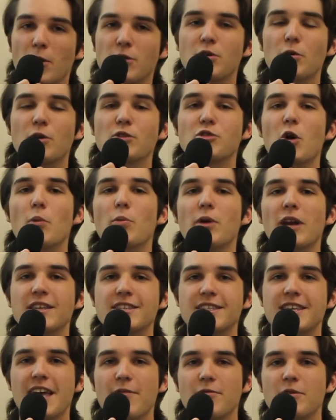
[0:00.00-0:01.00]
Doors open at
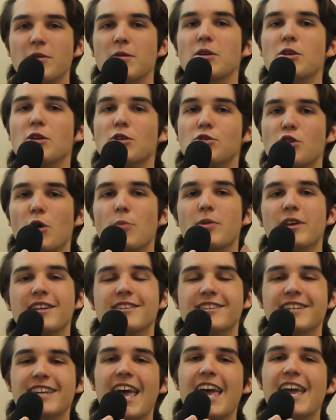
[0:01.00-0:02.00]
7, show
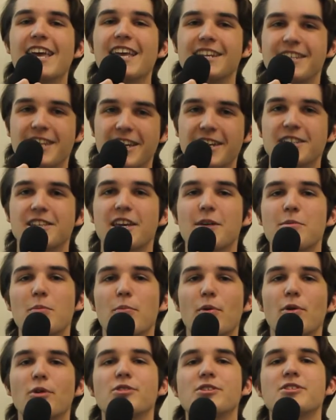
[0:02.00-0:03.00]
begins at 8, and tickets can be
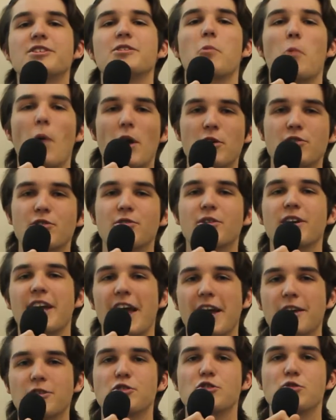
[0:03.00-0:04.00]
purchased in Western
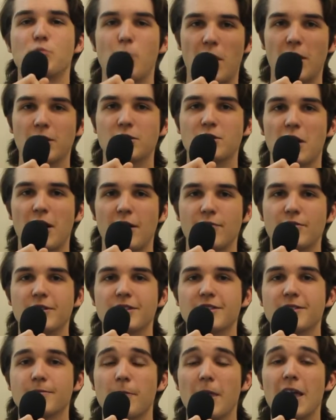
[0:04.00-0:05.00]
Connections box
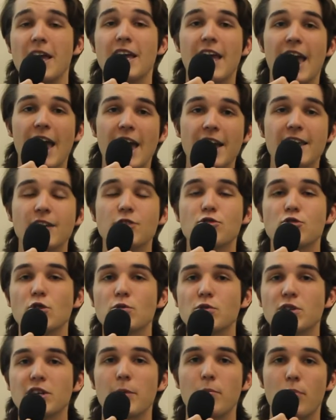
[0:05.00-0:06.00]
office. And
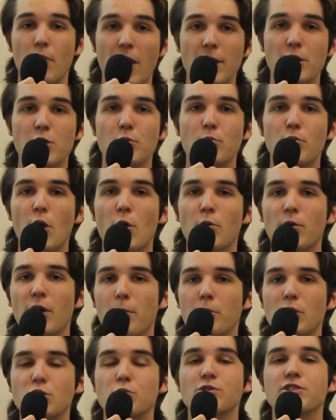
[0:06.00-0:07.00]
introducing a brand new
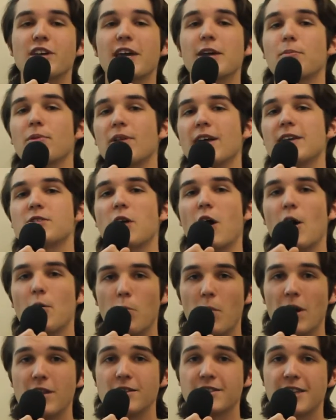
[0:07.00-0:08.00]
program which will take place
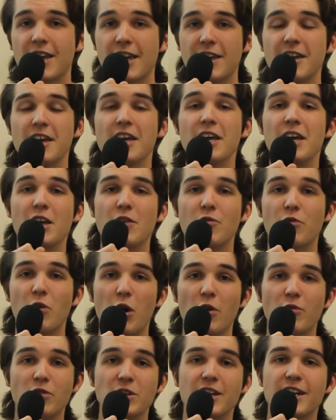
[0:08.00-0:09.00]
on Wednesday
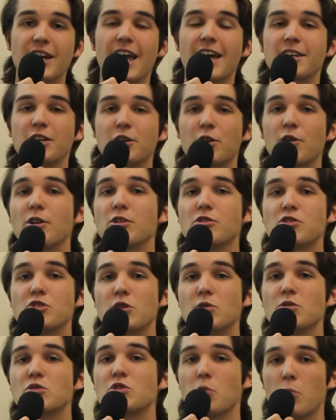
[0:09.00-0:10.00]
involving connecting current
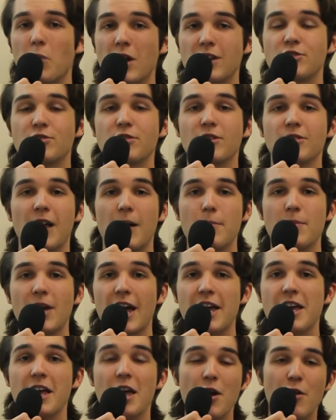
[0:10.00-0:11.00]
students to Western
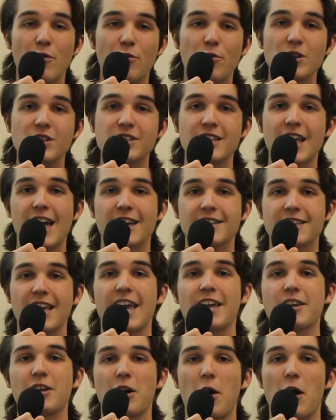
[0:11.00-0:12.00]
alumni, free snacks,
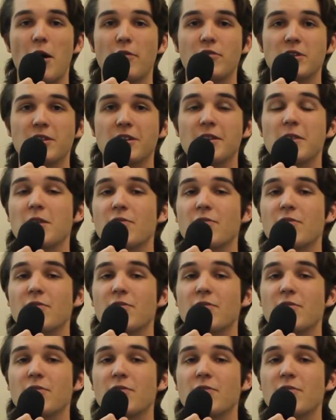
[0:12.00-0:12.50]
and coffee.